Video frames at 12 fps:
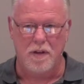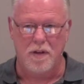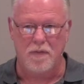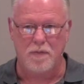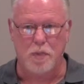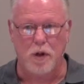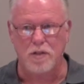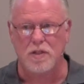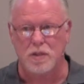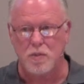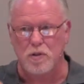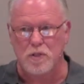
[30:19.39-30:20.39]
If Paul
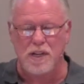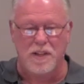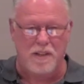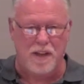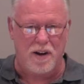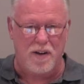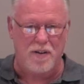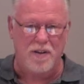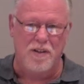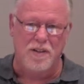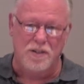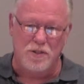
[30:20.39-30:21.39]
says we're seated there,
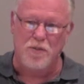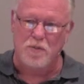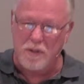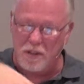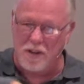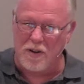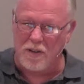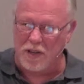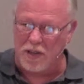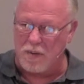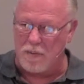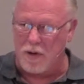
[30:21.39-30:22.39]
shouldn't we start
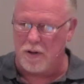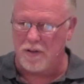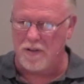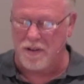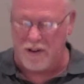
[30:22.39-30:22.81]
thinking about